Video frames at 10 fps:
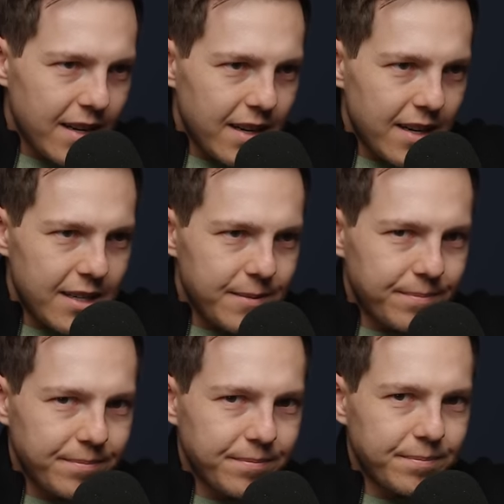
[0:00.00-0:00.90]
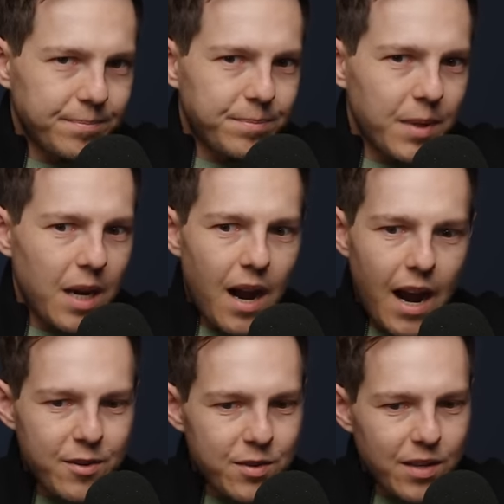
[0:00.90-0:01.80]
Um, but
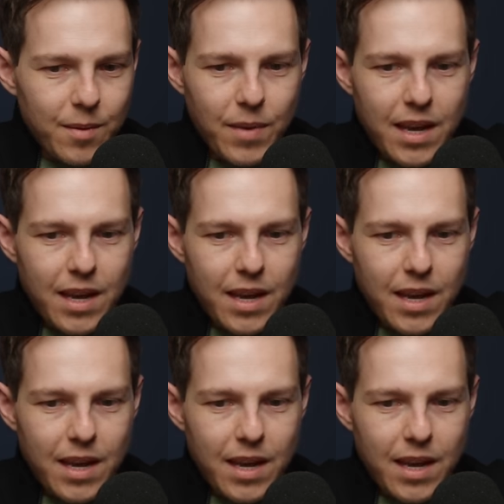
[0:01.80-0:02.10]
I just thought,